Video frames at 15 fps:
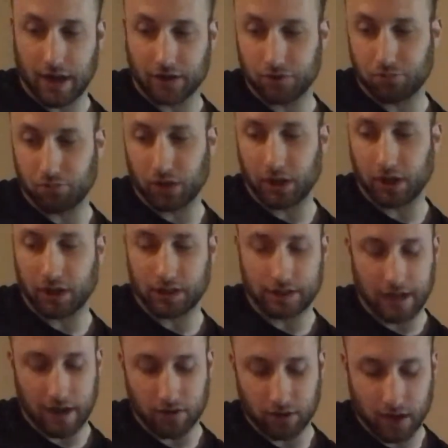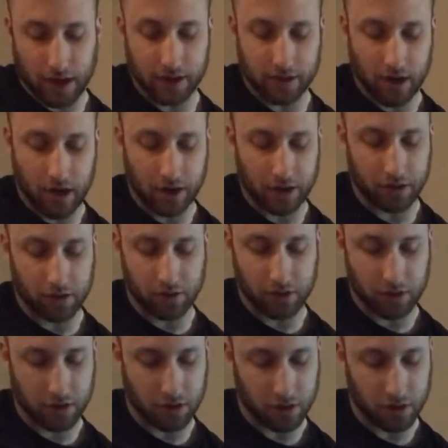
and you're bringing it down diatonically,